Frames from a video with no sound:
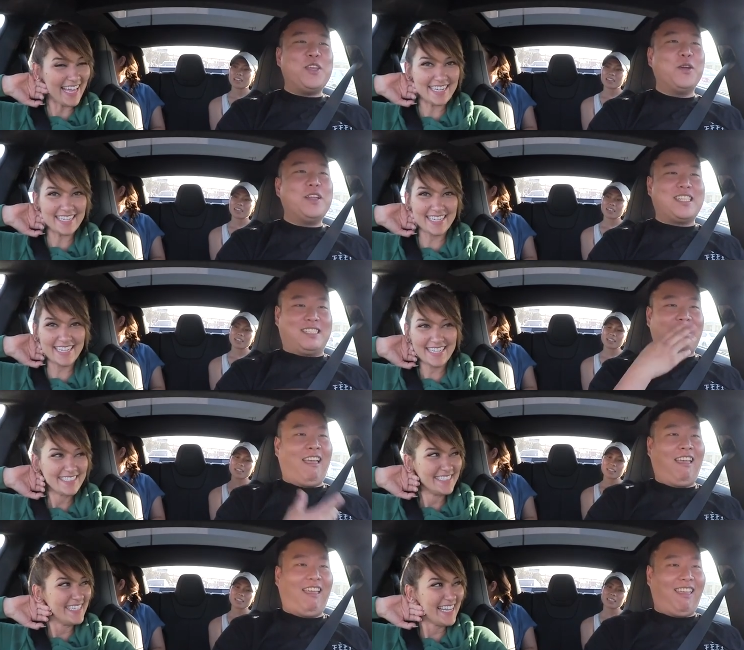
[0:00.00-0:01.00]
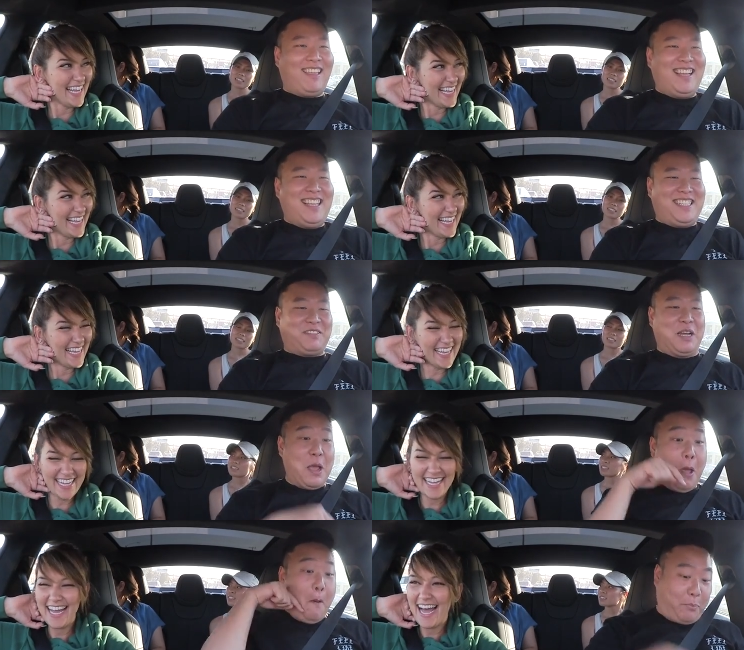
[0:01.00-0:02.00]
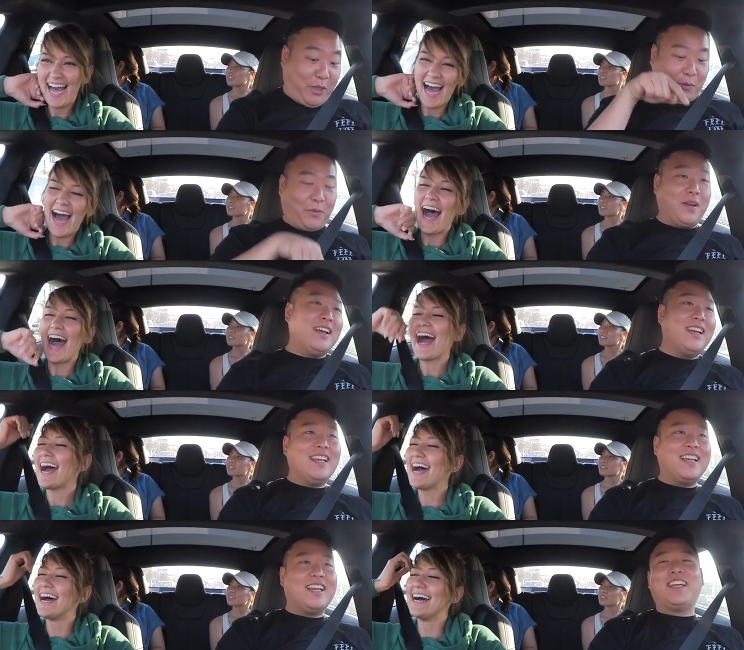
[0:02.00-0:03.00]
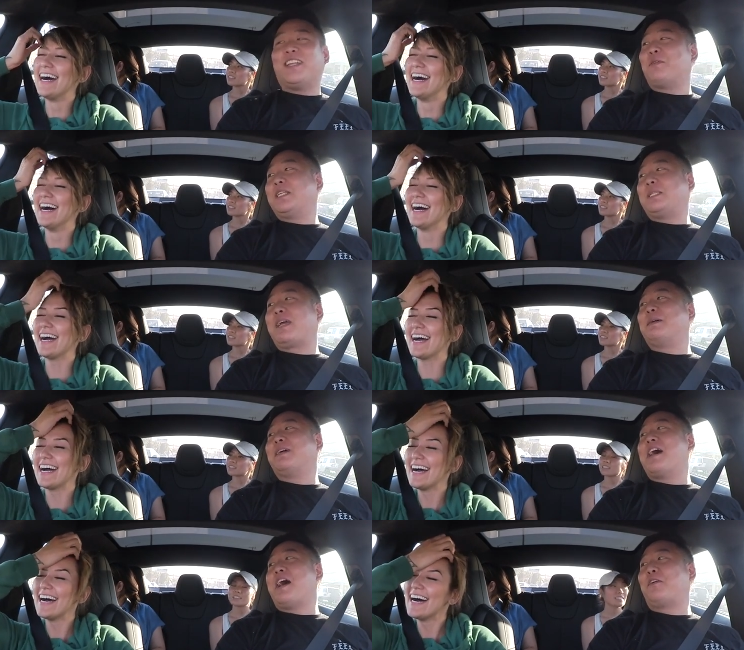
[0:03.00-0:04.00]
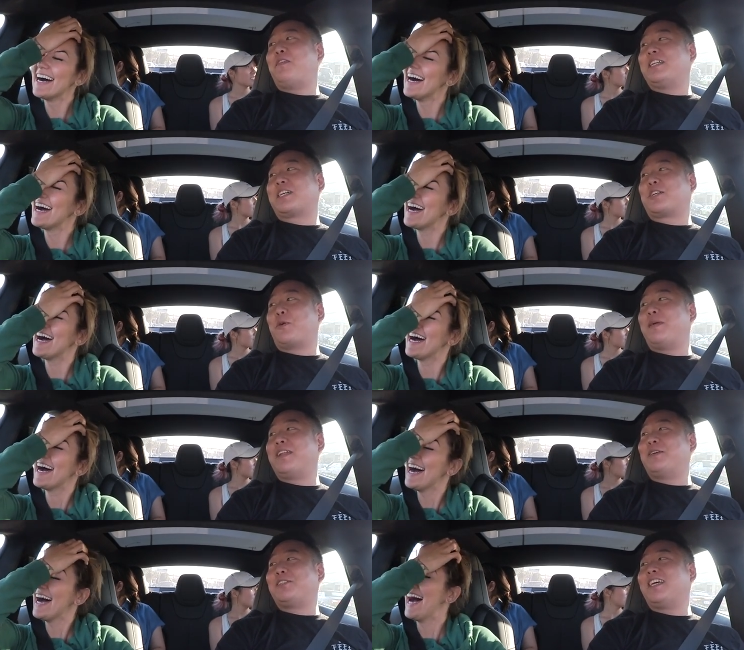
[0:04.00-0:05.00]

Speaker 1: land? You just just went. Pew. You know what? So comes out down hella fast like a torpedo and